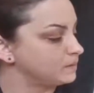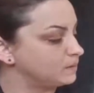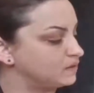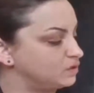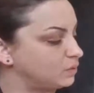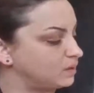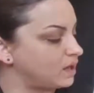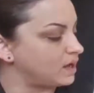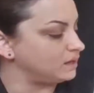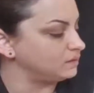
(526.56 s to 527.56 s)
Let's do our
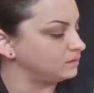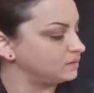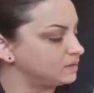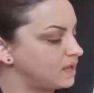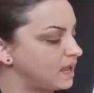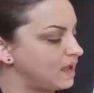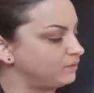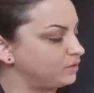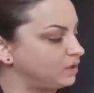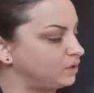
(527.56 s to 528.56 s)
line.
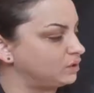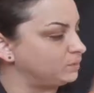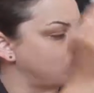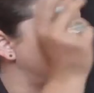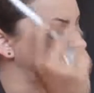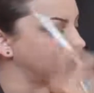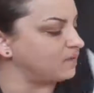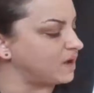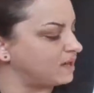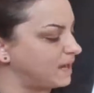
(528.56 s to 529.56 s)
Every good boy does
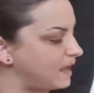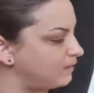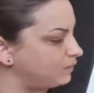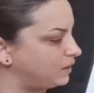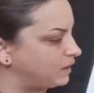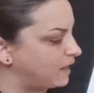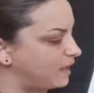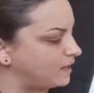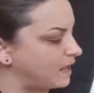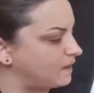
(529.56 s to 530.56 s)
fine. Every
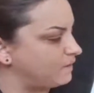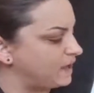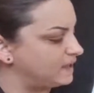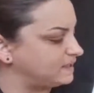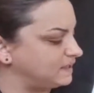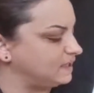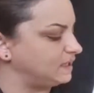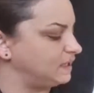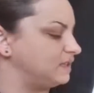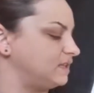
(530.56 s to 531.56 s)
and
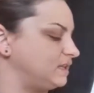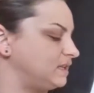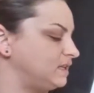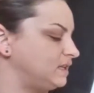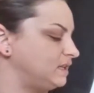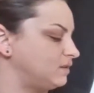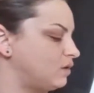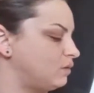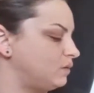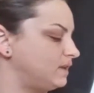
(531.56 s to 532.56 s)
F-A-C-E.
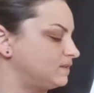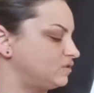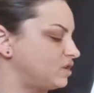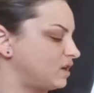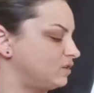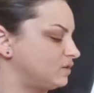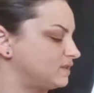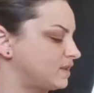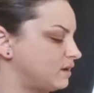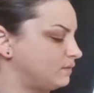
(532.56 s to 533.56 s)
Always check
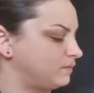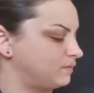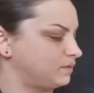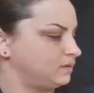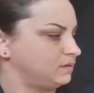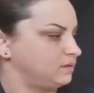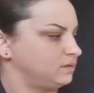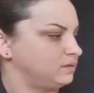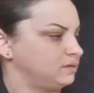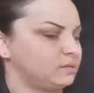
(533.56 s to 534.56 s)
yourself
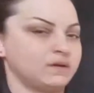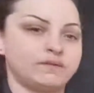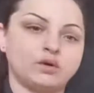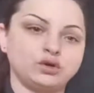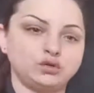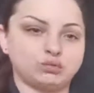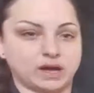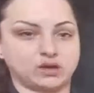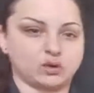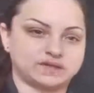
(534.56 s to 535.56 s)
before you
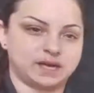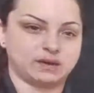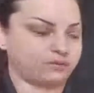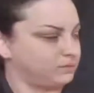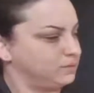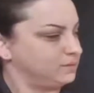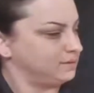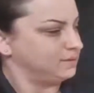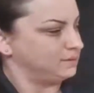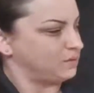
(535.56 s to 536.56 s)
wreck yourself.
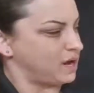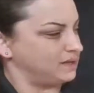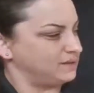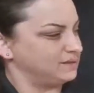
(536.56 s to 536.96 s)
Right?